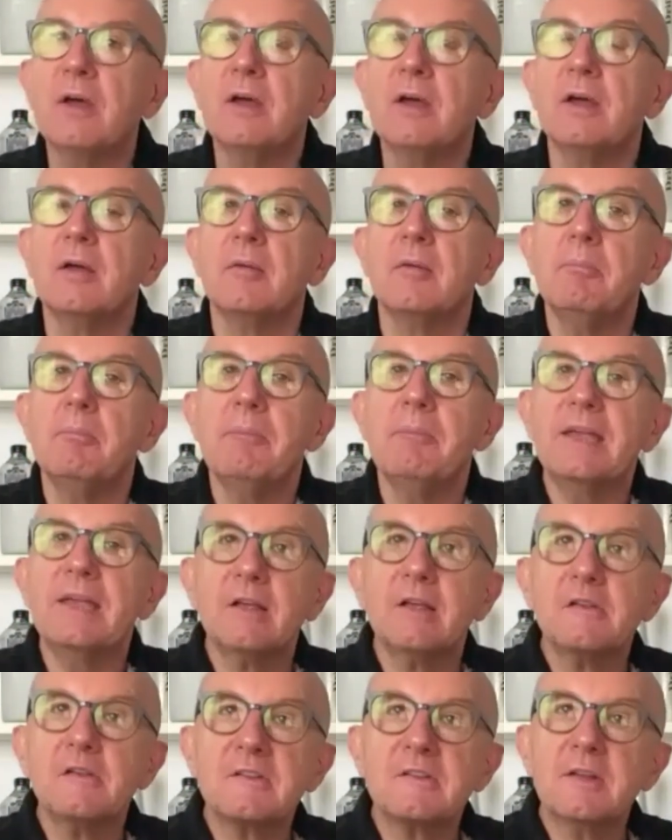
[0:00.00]

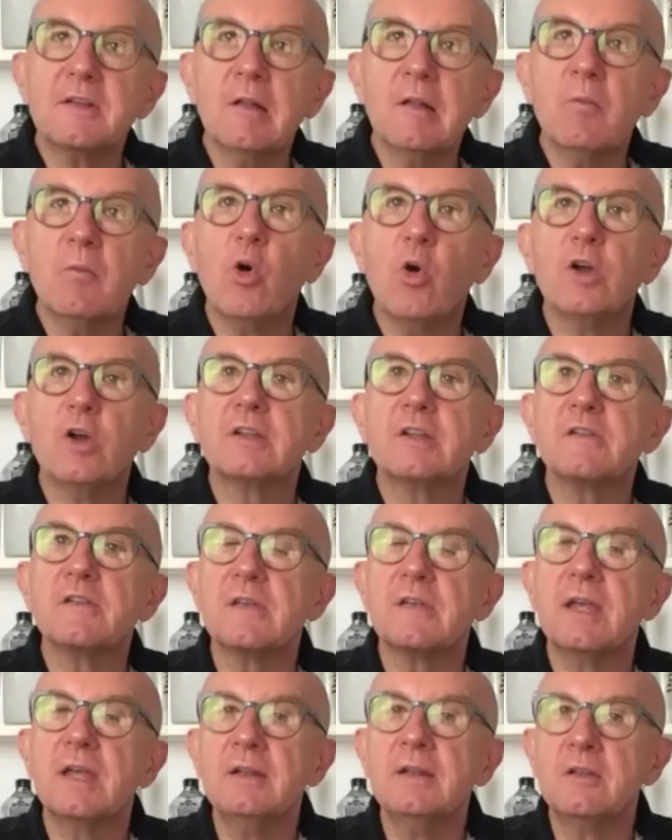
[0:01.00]
making still waters
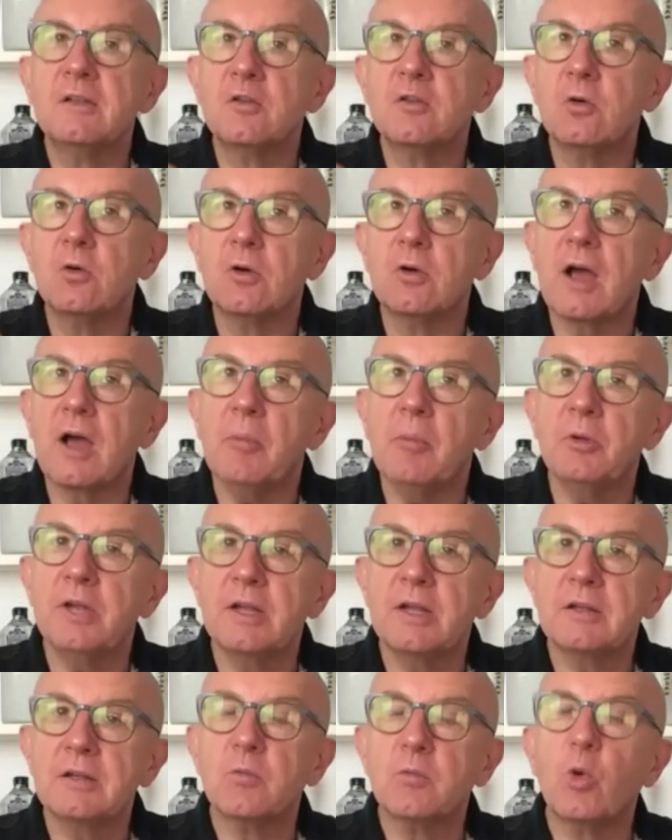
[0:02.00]
into
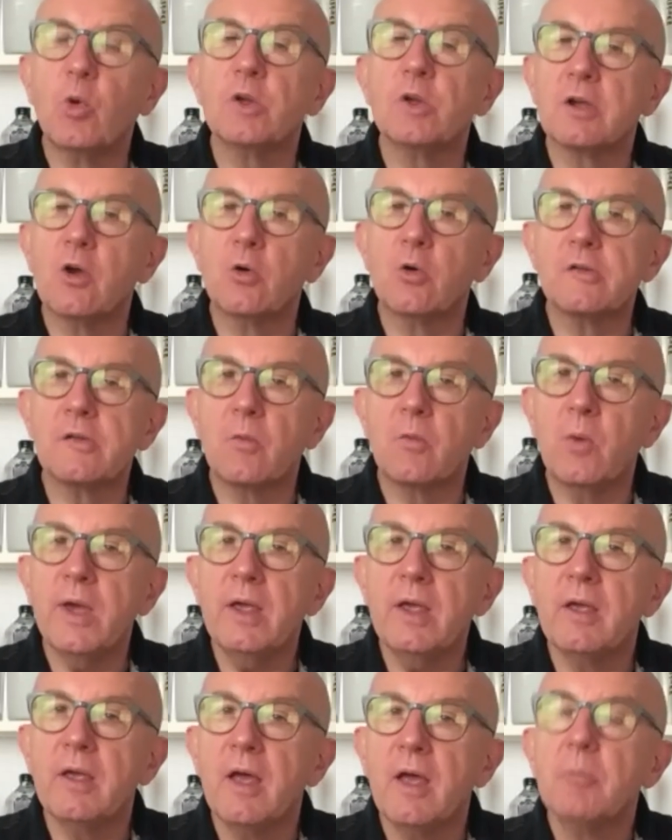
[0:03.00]
carbonated water goes
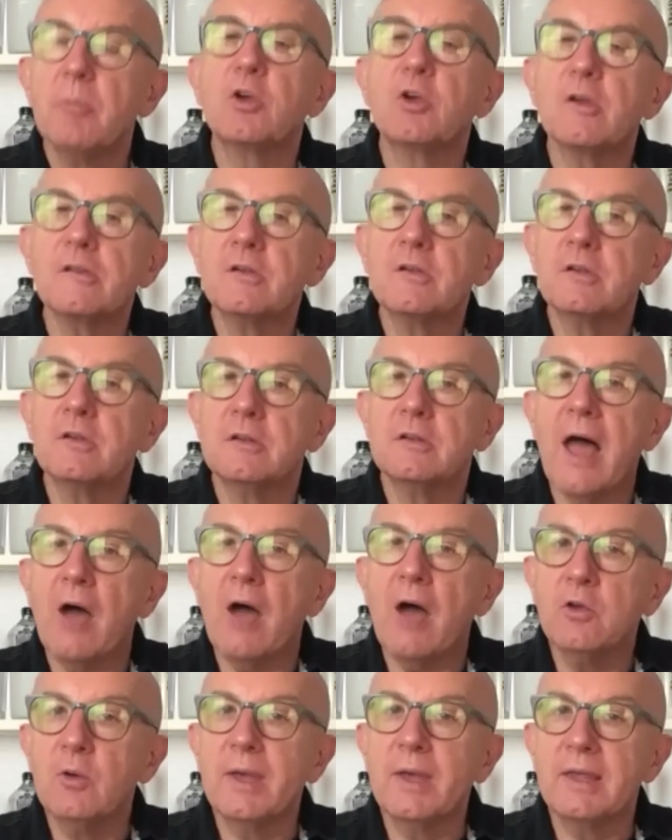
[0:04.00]
away, because now
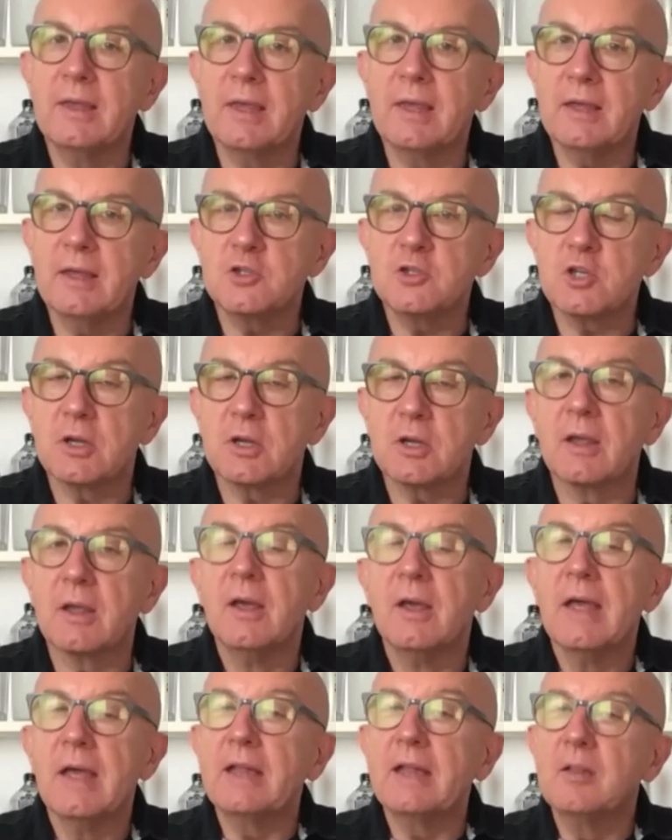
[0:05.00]
you're engaging,
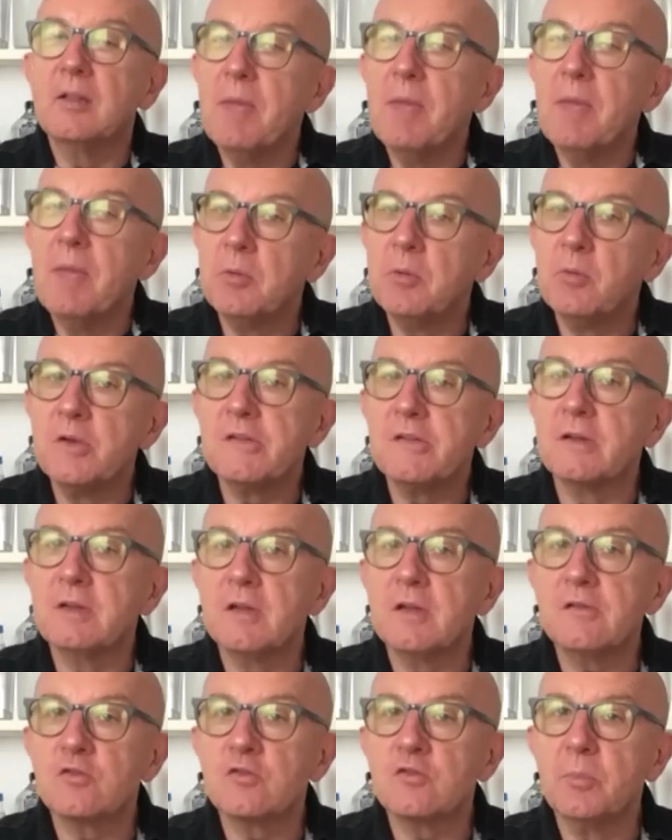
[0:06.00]
and maybe with a
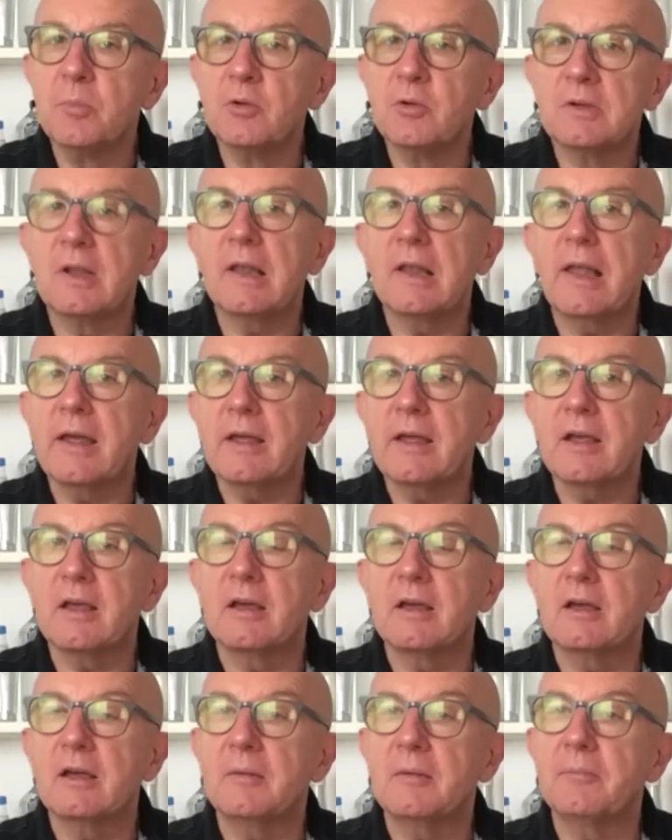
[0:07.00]
distributor like
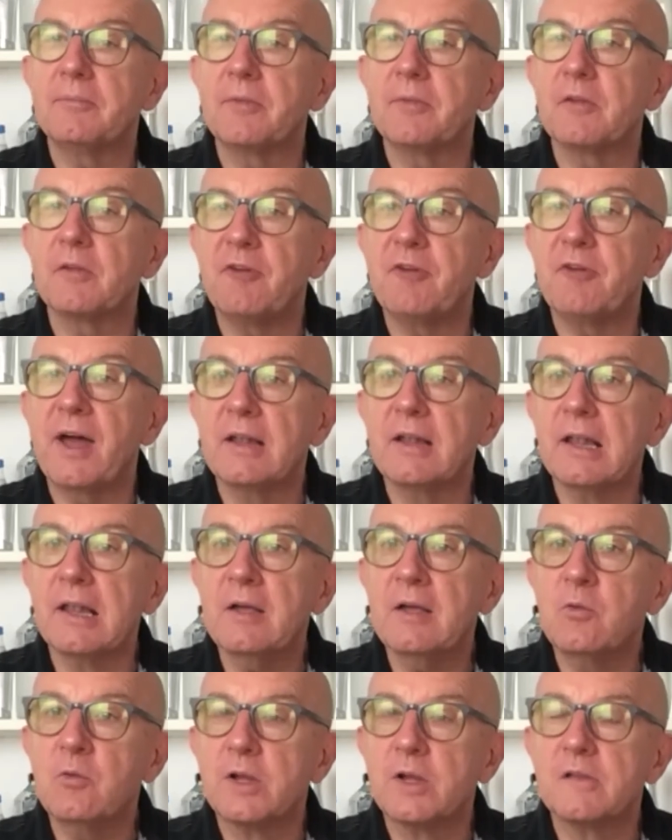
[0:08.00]
Fine
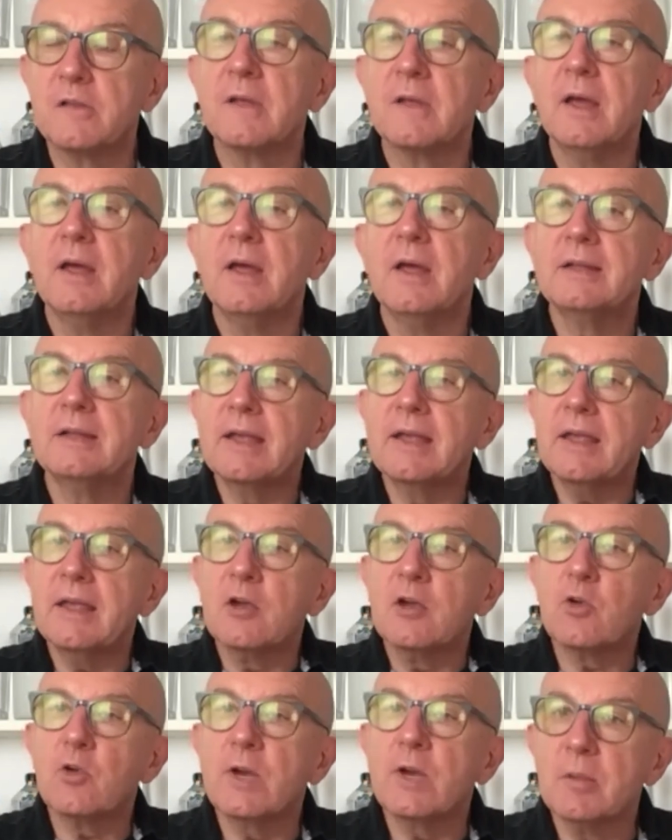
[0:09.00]
Liquids, they can
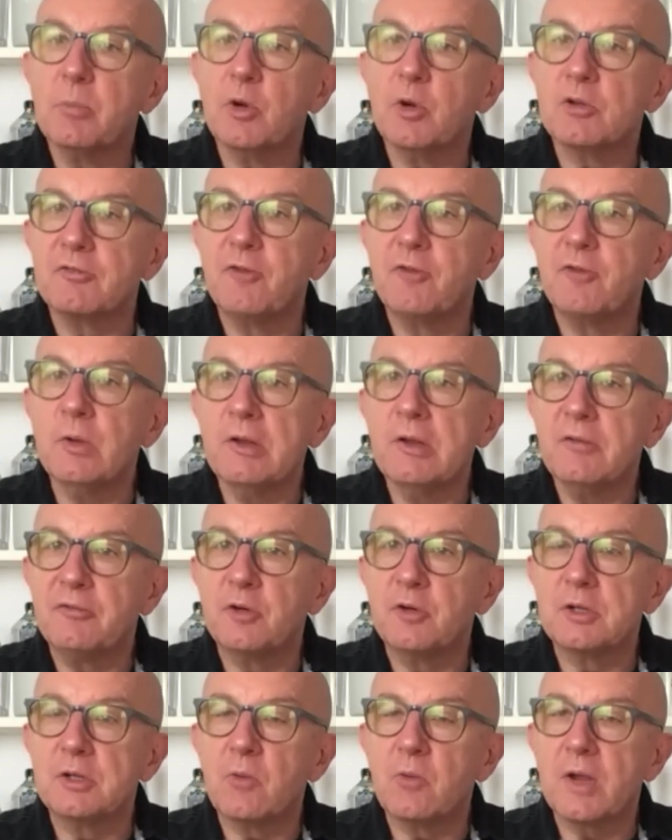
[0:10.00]
create a portfolio
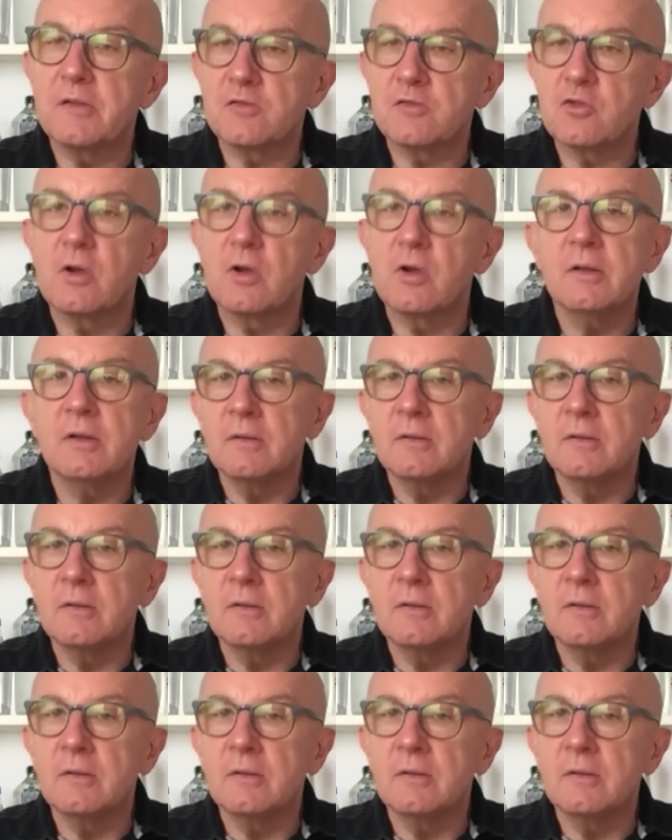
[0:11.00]
for the restaurant.